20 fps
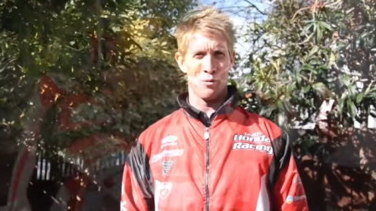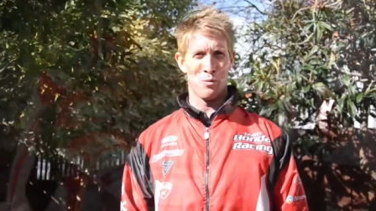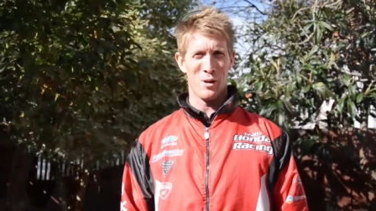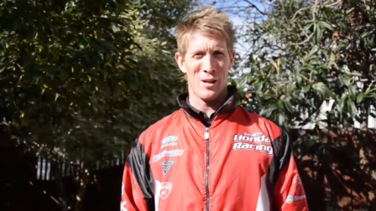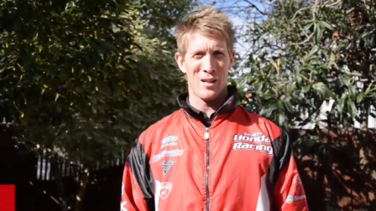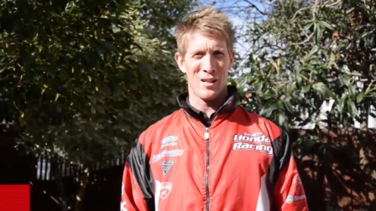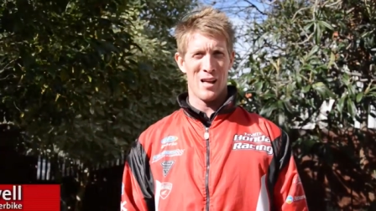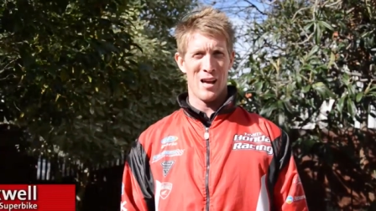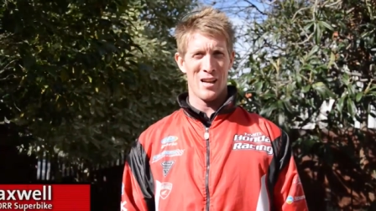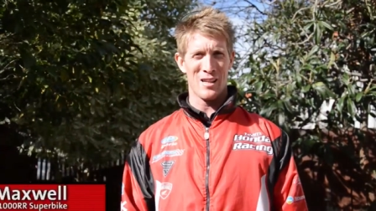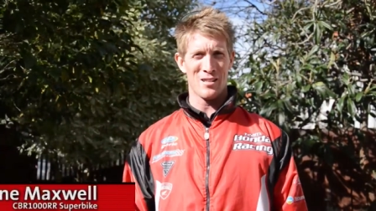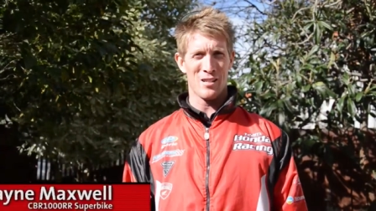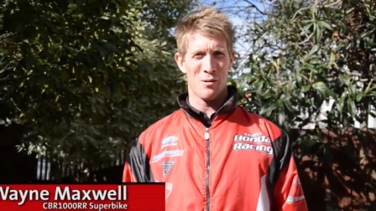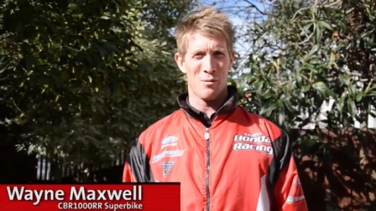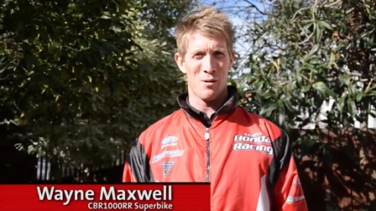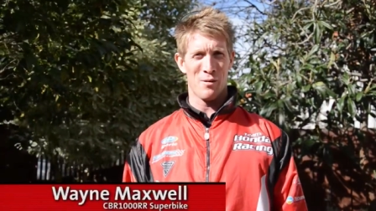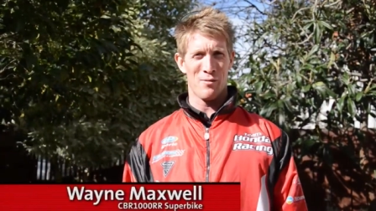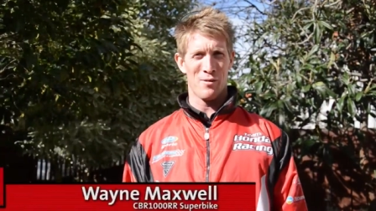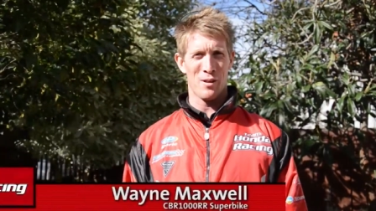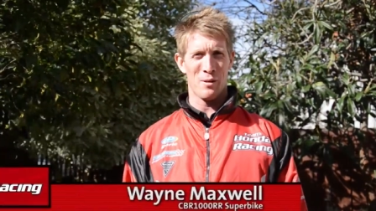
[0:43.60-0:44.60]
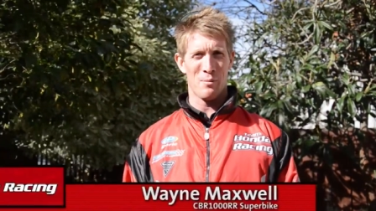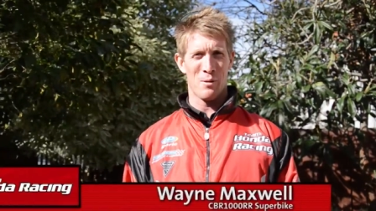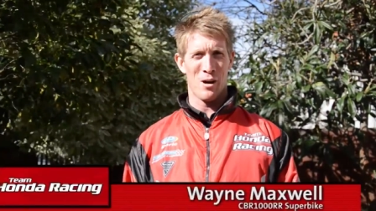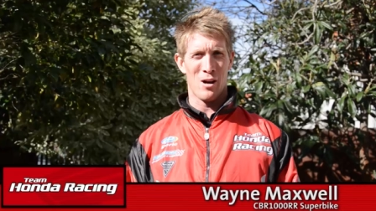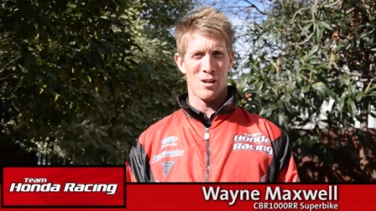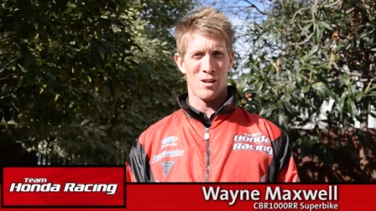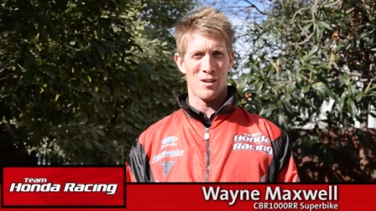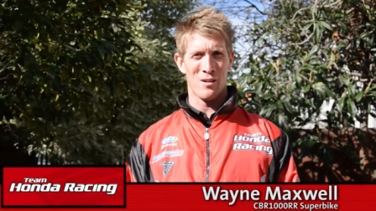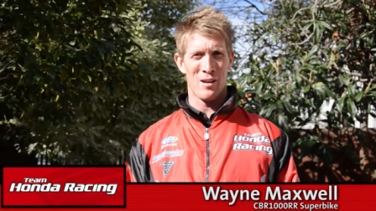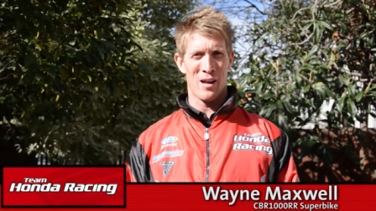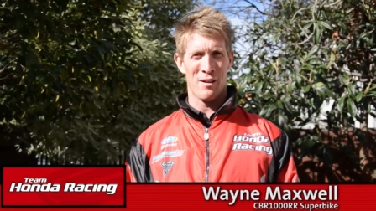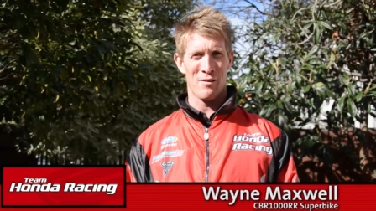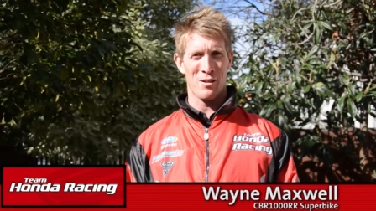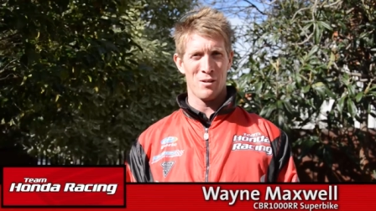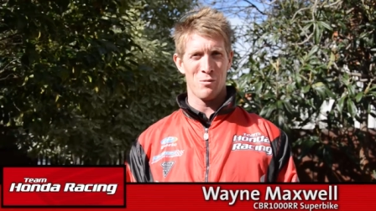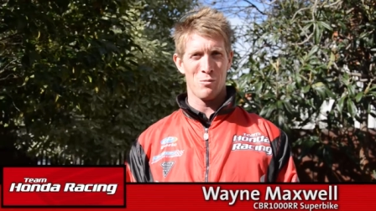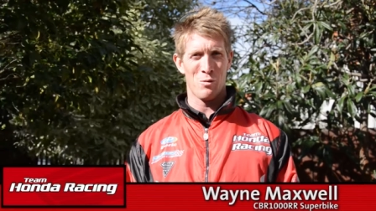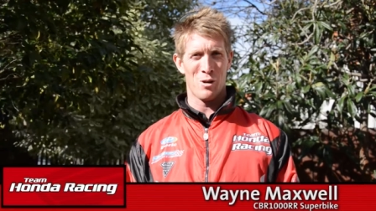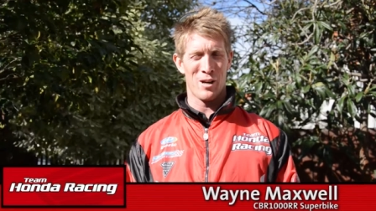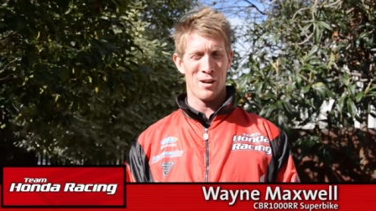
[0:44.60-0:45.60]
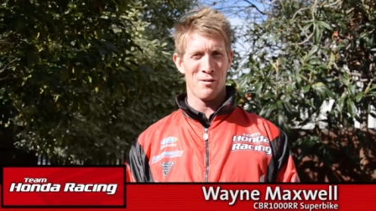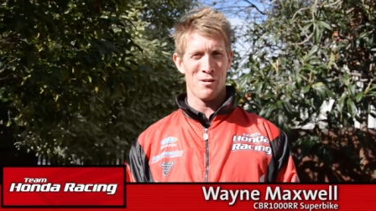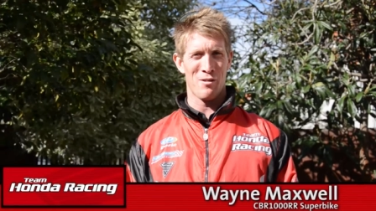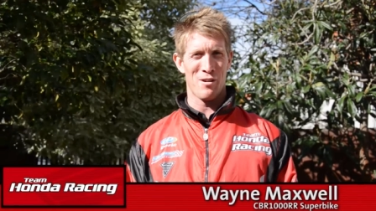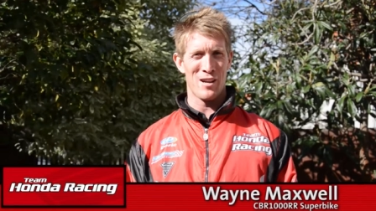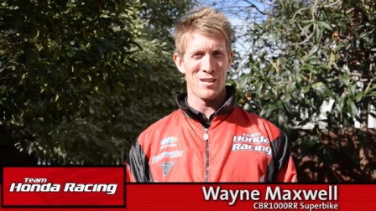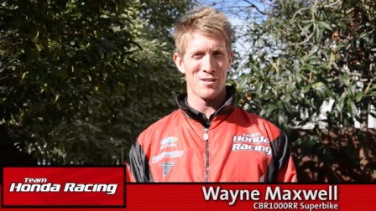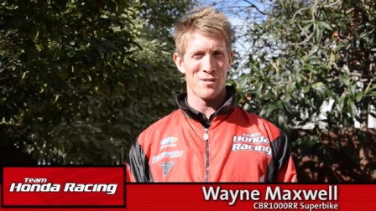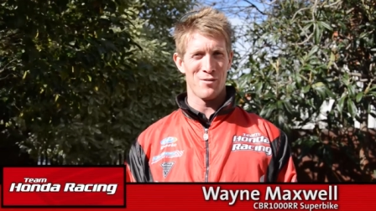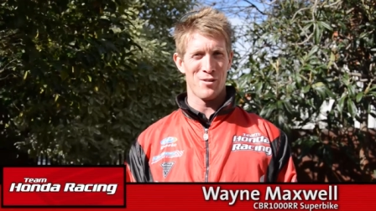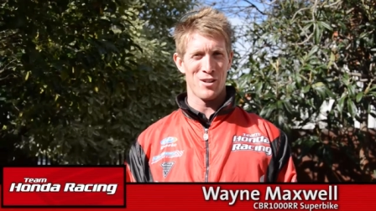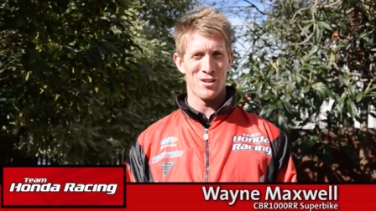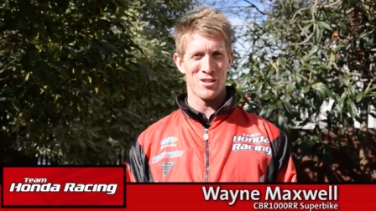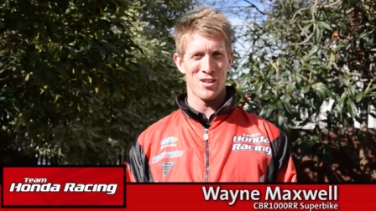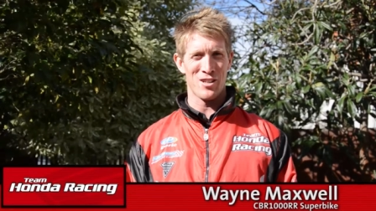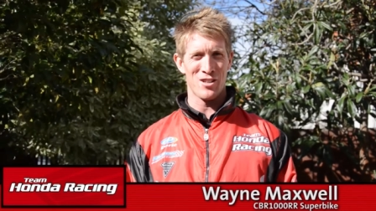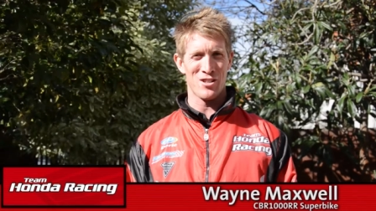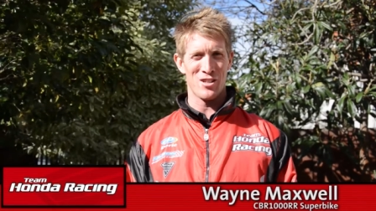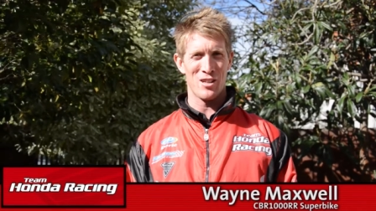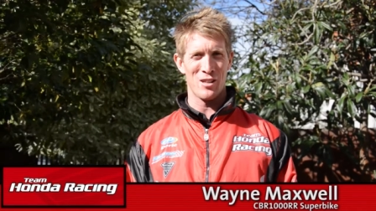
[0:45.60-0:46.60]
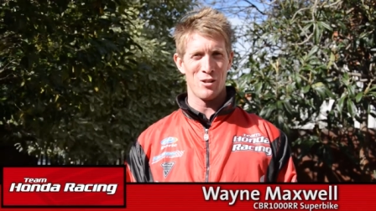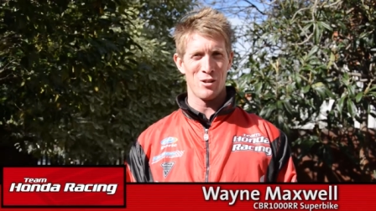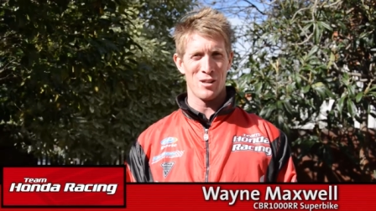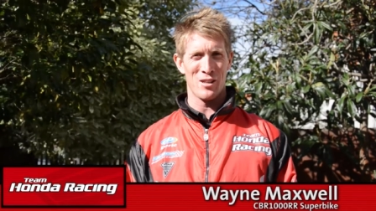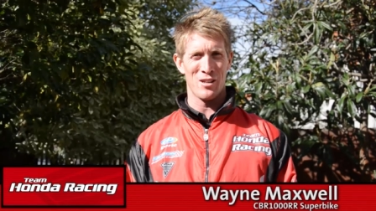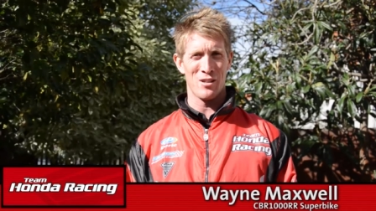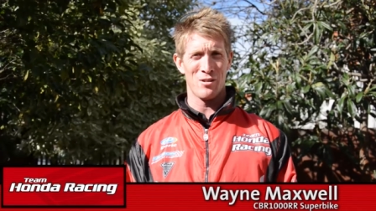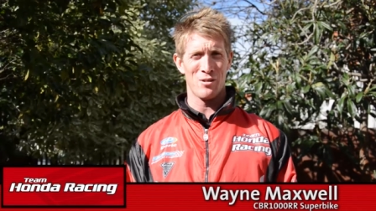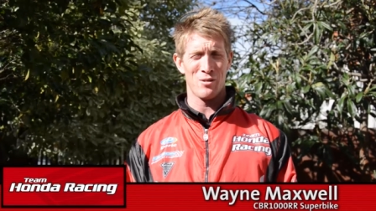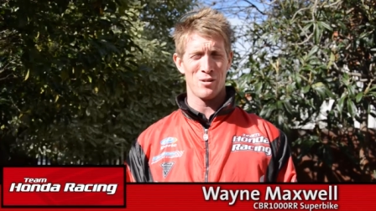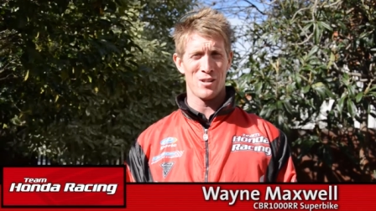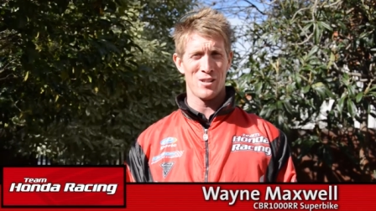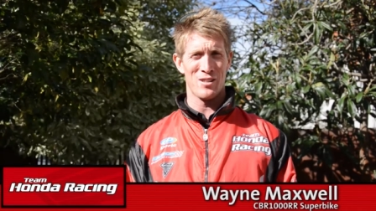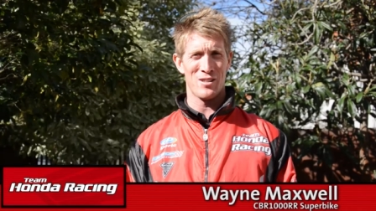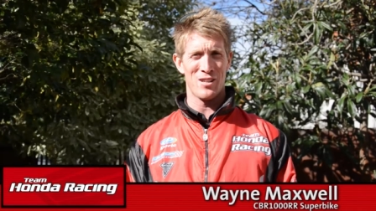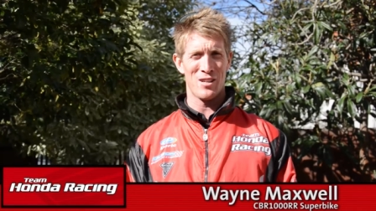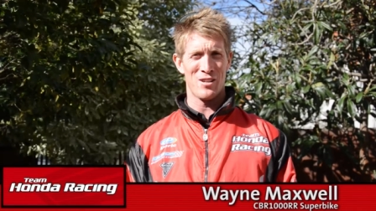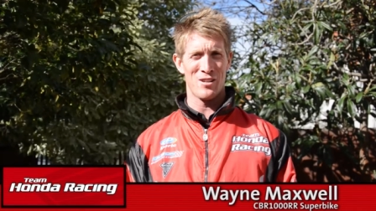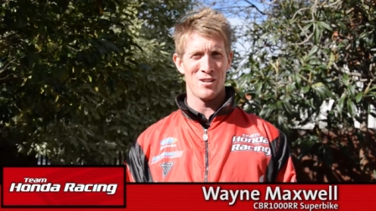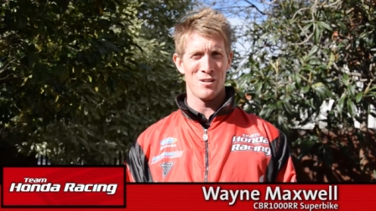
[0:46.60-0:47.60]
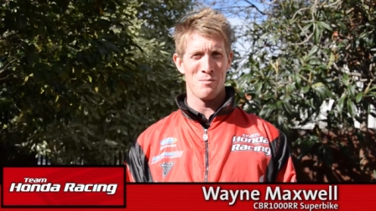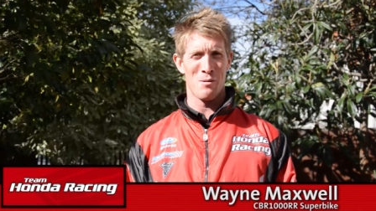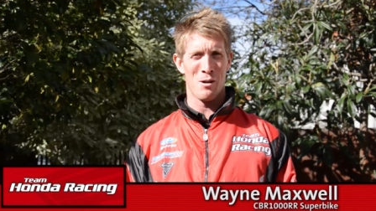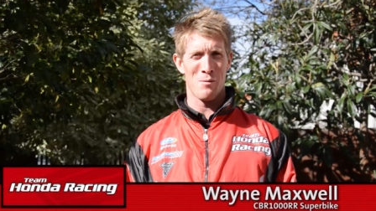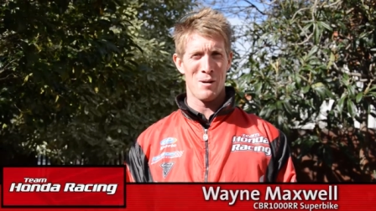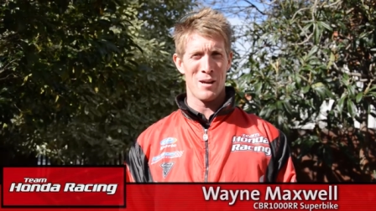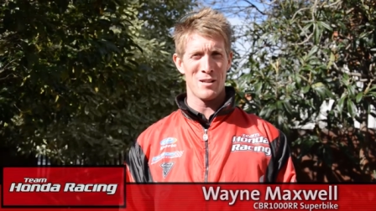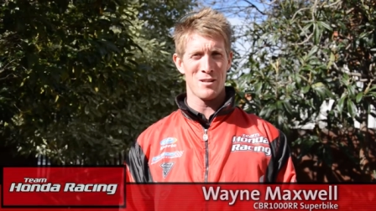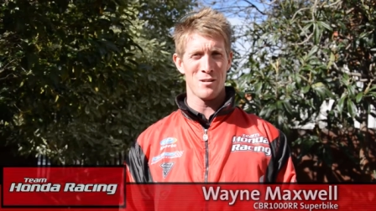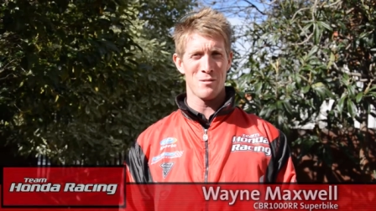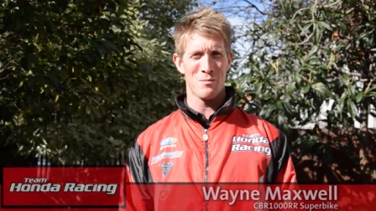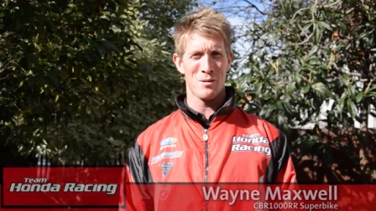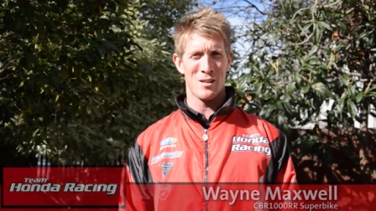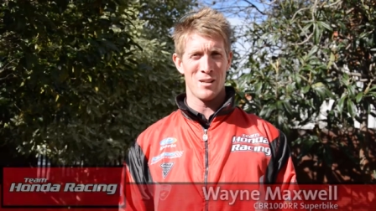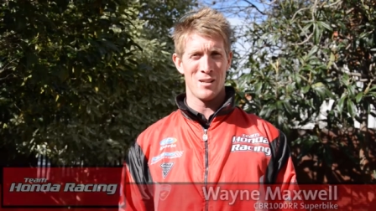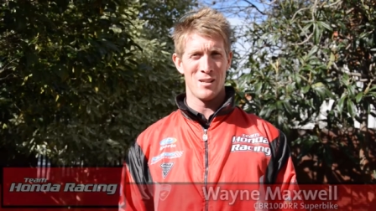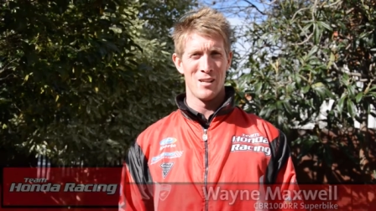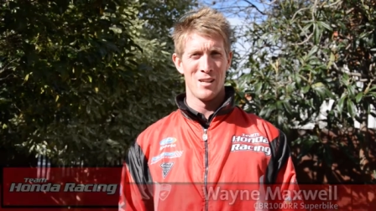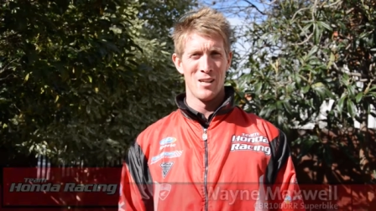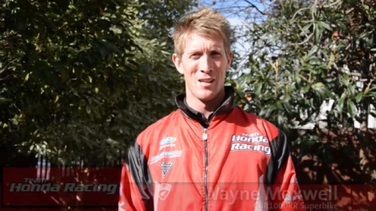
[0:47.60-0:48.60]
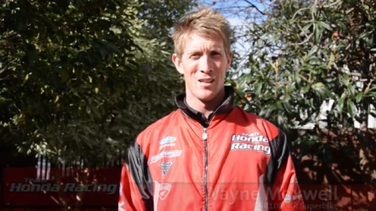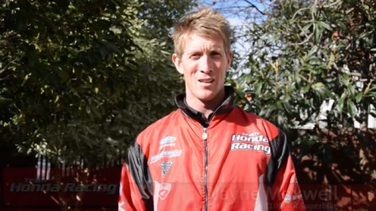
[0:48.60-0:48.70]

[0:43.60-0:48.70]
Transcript: a win last time at Phillip Island and having won every race I finish this year, looking to continue the momentum and